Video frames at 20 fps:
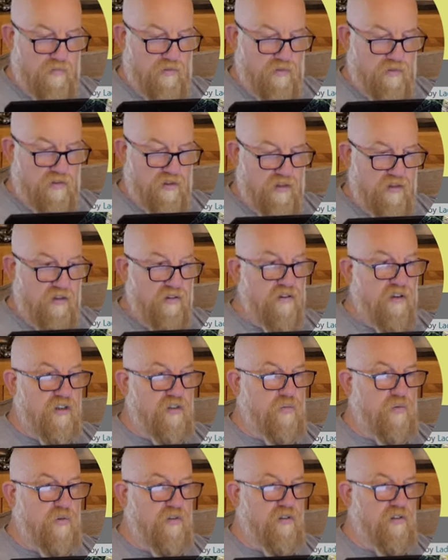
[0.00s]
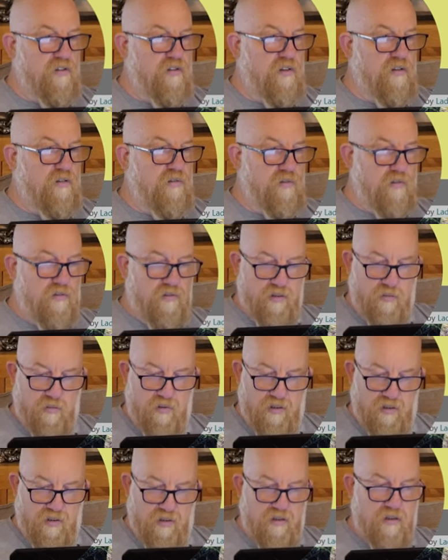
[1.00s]
because I know that's one that's local
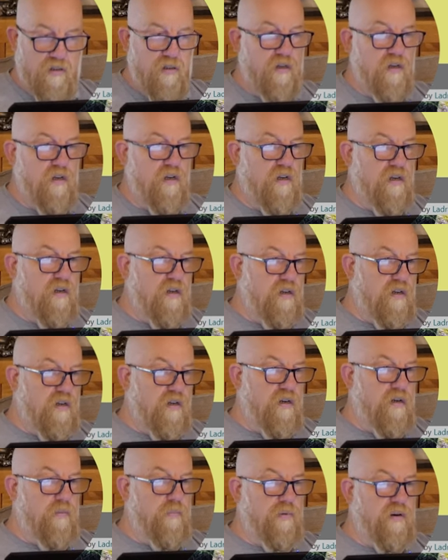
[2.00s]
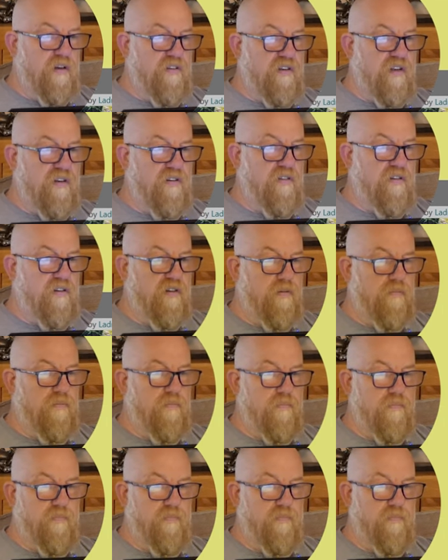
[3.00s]
to us. Go and press enter.